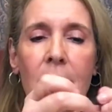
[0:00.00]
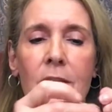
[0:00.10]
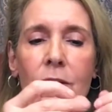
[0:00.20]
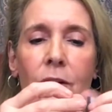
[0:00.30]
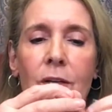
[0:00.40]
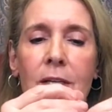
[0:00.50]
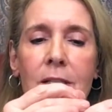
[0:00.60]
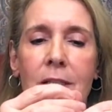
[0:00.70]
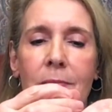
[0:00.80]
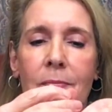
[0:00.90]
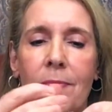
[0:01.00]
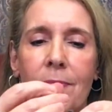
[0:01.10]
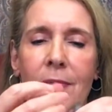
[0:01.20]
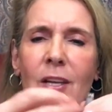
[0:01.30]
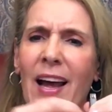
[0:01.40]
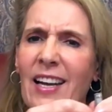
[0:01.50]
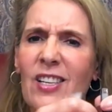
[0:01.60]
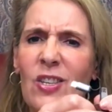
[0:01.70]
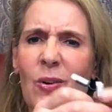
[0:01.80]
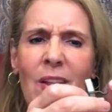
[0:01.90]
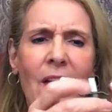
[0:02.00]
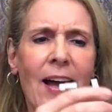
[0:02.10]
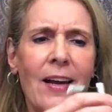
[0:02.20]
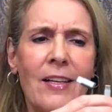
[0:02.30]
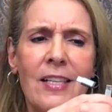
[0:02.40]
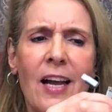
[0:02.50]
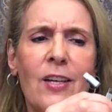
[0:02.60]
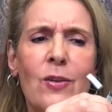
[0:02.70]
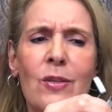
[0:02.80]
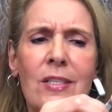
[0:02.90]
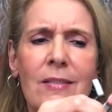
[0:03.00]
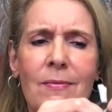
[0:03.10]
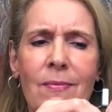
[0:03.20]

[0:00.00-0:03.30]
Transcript: So you just, I had to show you that because I use.